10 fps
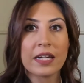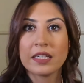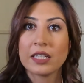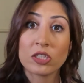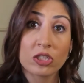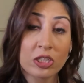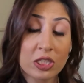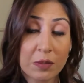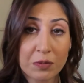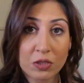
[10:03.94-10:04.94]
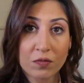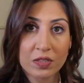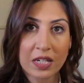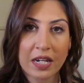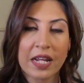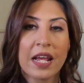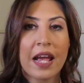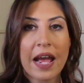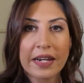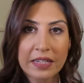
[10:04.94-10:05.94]
any internships you've done,
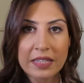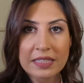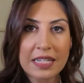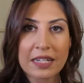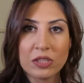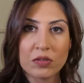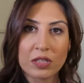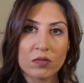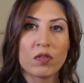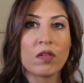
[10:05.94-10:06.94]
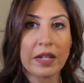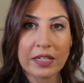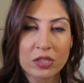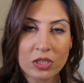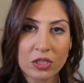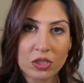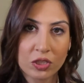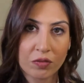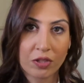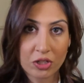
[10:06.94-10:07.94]
anything that you could relate
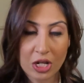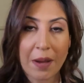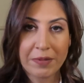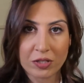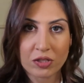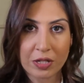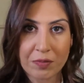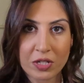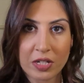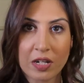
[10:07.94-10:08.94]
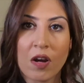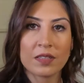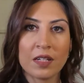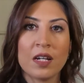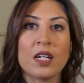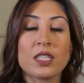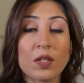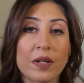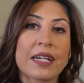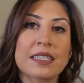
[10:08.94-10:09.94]
to the job description.
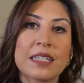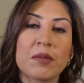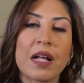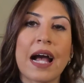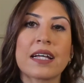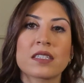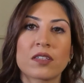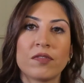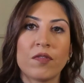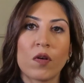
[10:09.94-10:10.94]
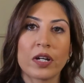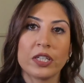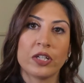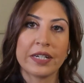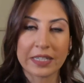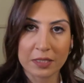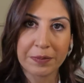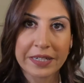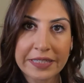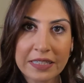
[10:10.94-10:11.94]
So next they will ask for your
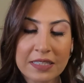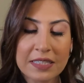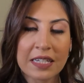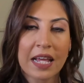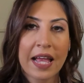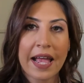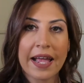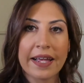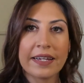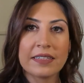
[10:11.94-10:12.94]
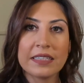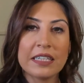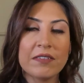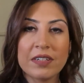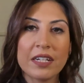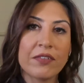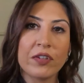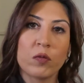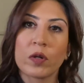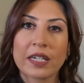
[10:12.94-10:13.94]
experience. And even if
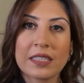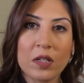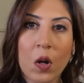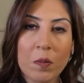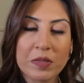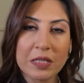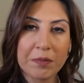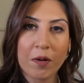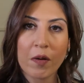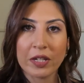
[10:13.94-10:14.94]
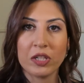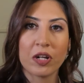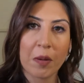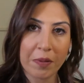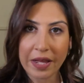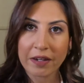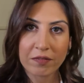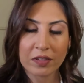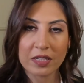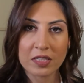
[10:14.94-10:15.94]
you worked in Home Depot and you're applying
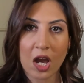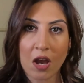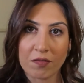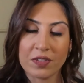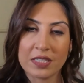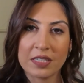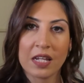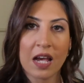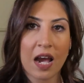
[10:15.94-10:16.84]
for this office